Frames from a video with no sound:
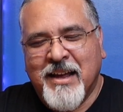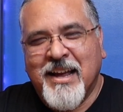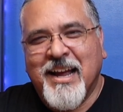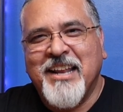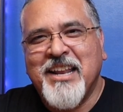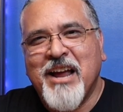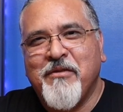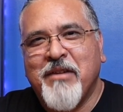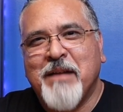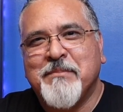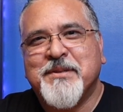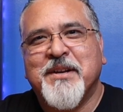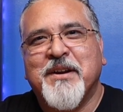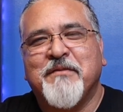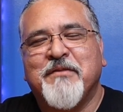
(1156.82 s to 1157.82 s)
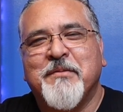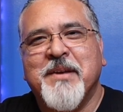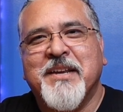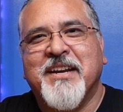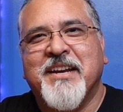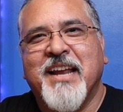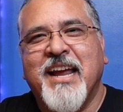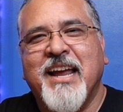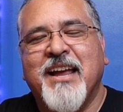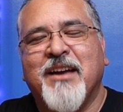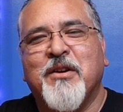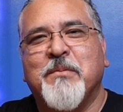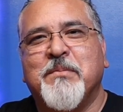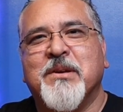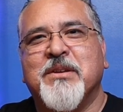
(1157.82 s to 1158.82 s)
And that wraps it up for me today. I
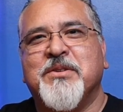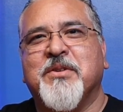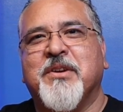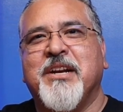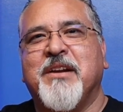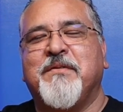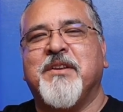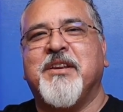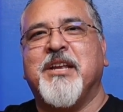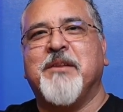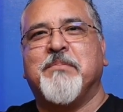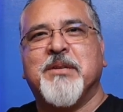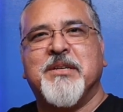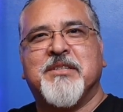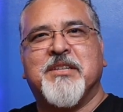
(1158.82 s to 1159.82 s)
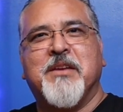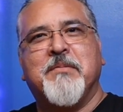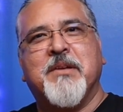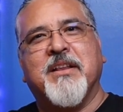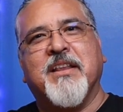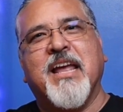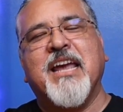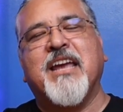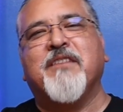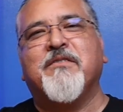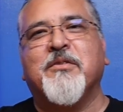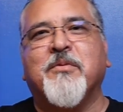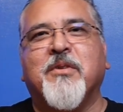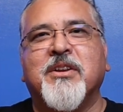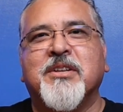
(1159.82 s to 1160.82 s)
hope you enjoyed it. If you did, please give me a like. If
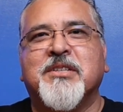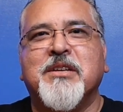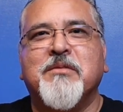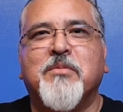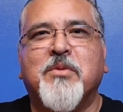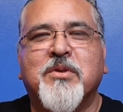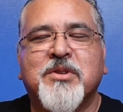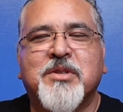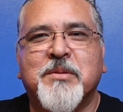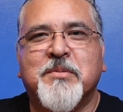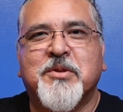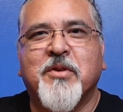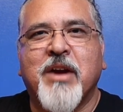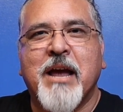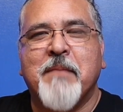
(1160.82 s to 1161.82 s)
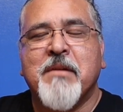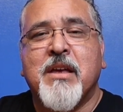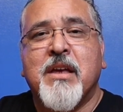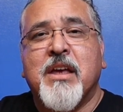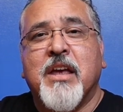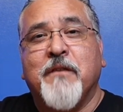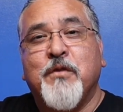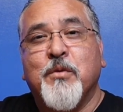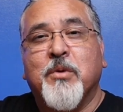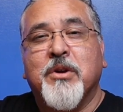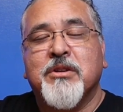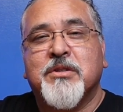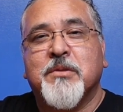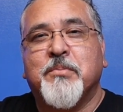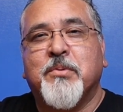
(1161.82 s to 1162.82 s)
you want to see more, subscribe. If you want
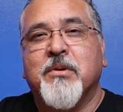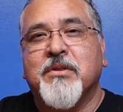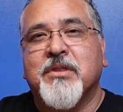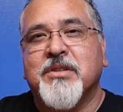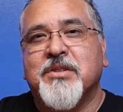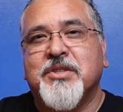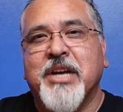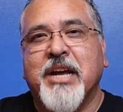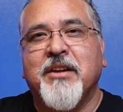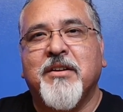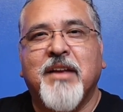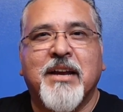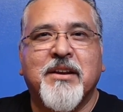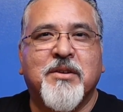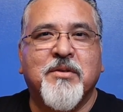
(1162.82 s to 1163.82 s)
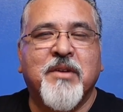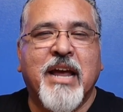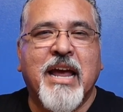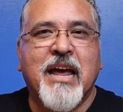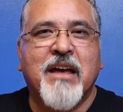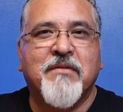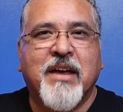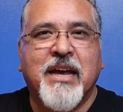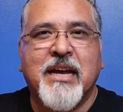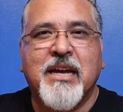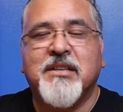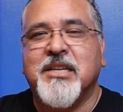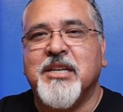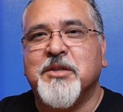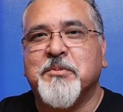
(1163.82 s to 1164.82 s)
to support this channel, I do have
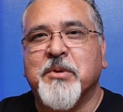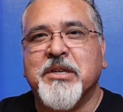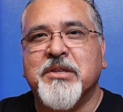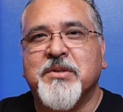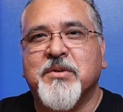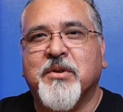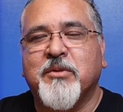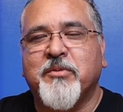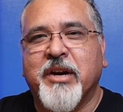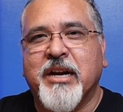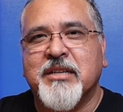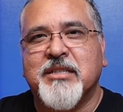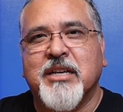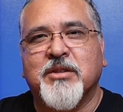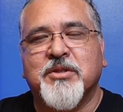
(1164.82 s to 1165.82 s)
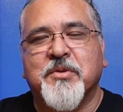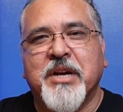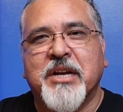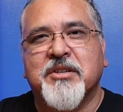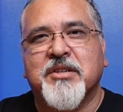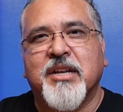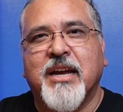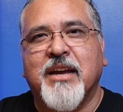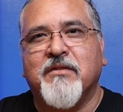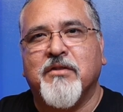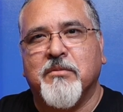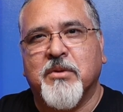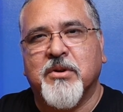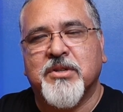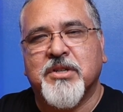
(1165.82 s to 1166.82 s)
a Teespring store where I sell Tarantula
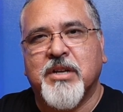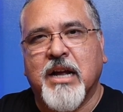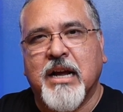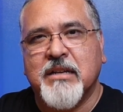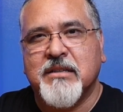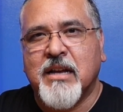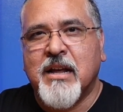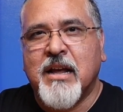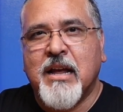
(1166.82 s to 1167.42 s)
Haven merchandise.